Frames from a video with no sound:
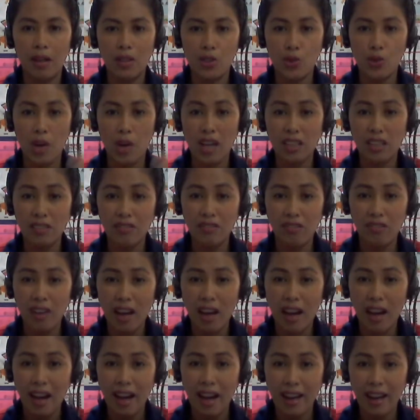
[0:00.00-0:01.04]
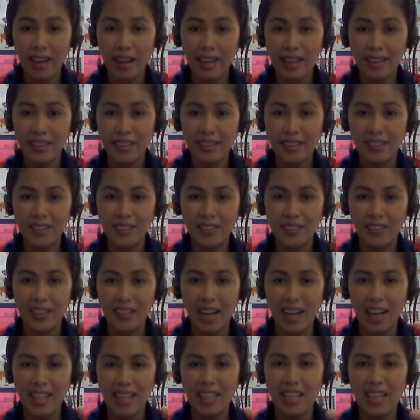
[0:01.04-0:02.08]
dragonfly,
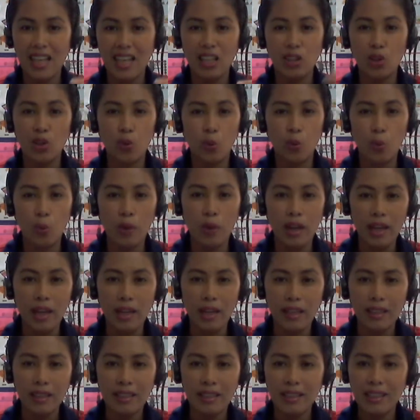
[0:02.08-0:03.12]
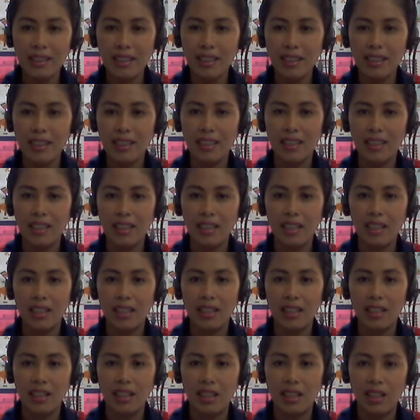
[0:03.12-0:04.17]
right? The wind,
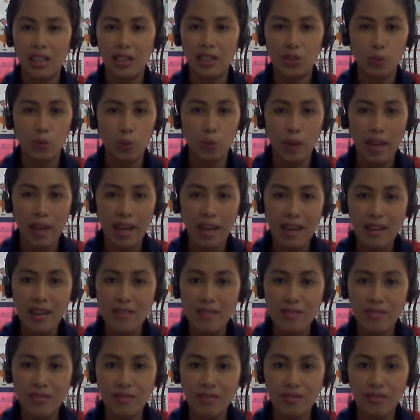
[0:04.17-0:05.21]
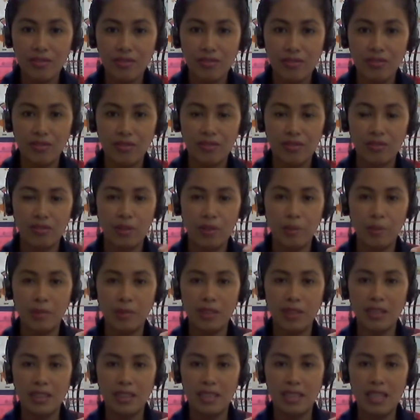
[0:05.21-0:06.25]
the wave from the
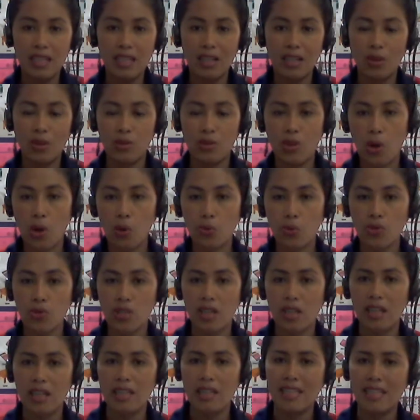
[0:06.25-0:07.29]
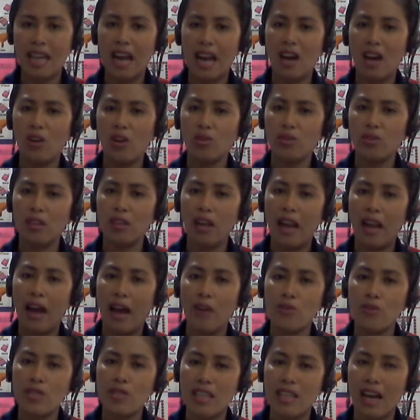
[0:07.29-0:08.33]
sea or ocean.
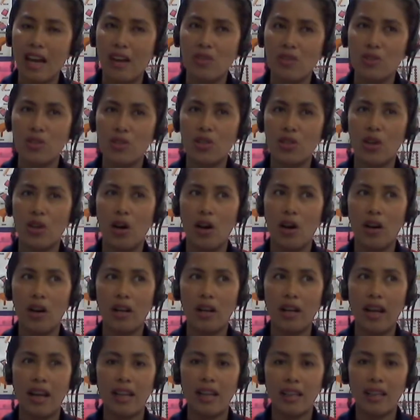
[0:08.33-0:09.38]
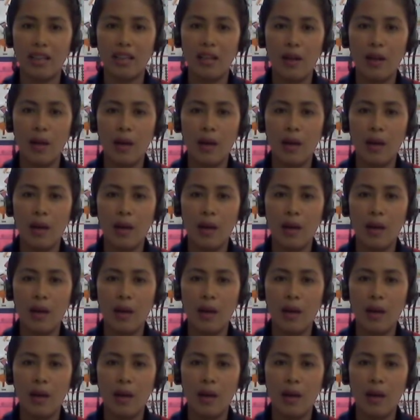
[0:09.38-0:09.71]
Loud sounds are like